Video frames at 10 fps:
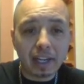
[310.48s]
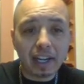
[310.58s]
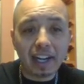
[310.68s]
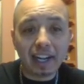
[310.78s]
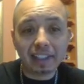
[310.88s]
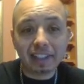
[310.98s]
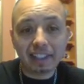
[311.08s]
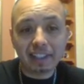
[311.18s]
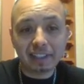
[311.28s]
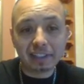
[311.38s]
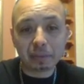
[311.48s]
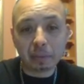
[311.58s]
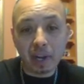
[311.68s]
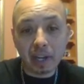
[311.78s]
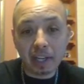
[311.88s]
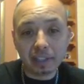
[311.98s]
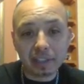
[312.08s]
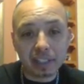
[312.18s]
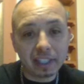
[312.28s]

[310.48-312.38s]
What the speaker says: on these walkies,